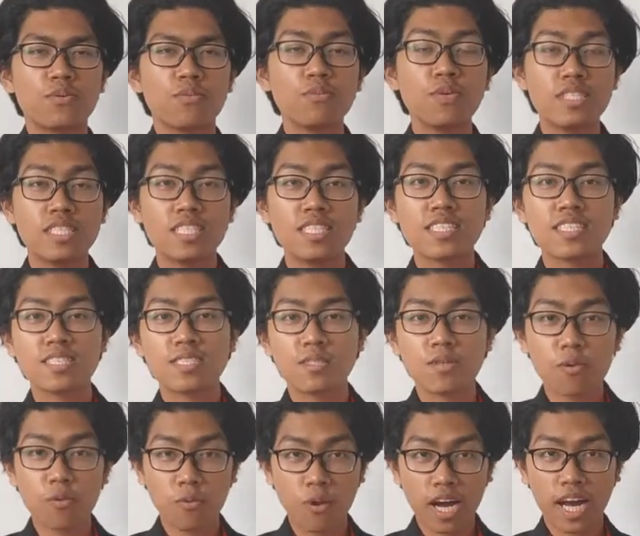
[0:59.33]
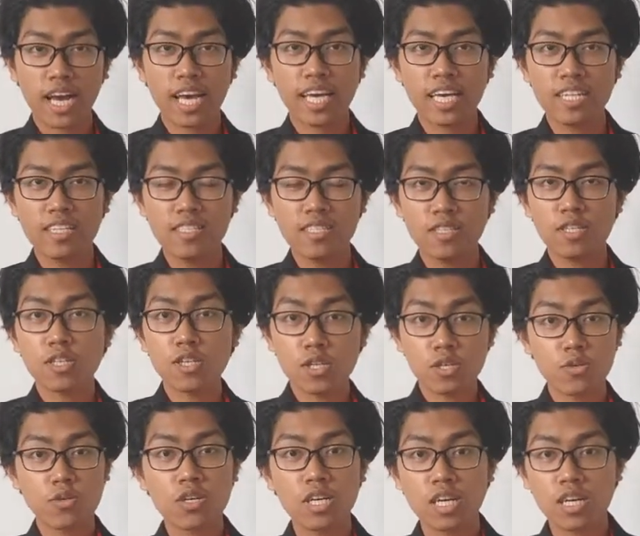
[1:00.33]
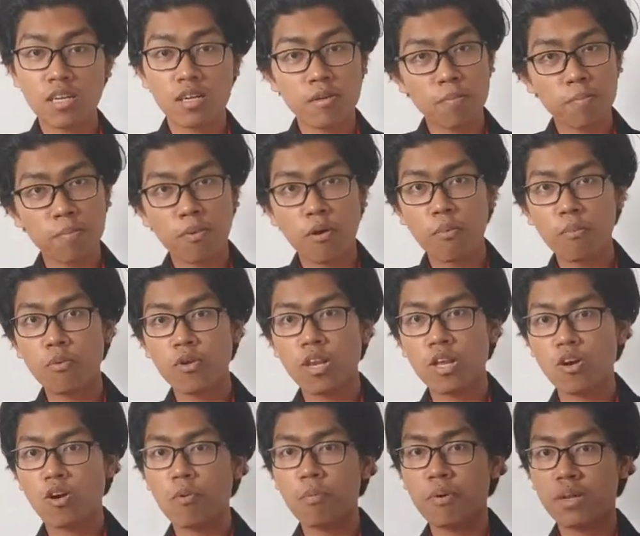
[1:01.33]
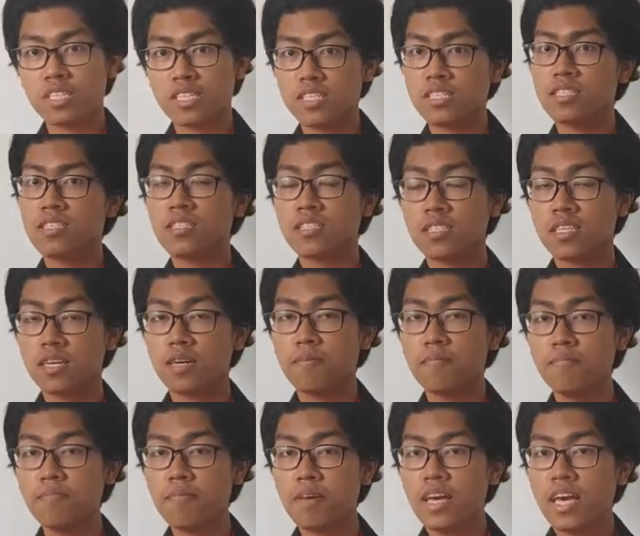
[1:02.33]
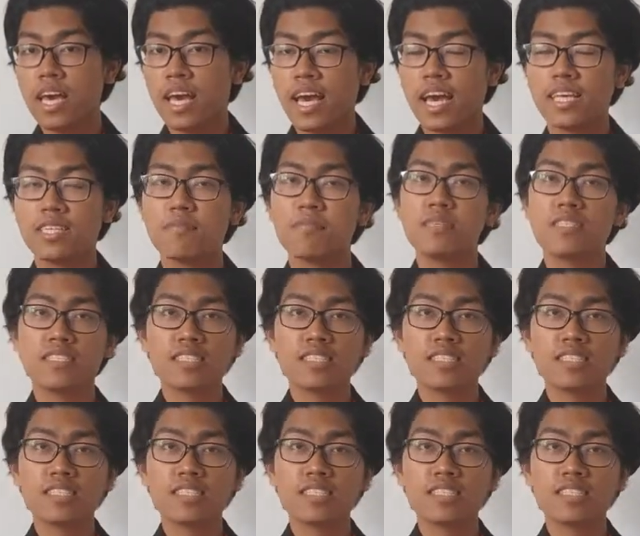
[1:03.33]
which is why Google popular operating system has been